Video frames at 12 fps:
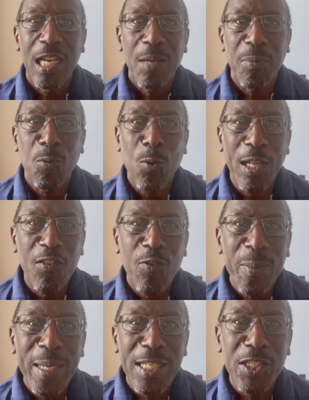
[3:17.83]
But once we
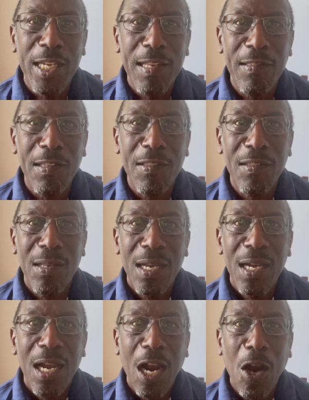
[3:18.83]
meet Jesus,
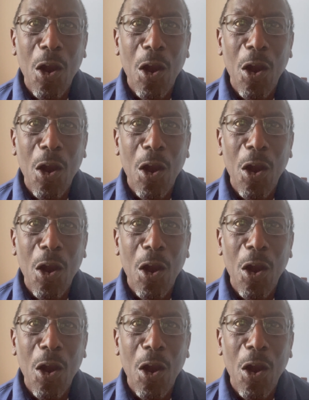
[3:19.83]
our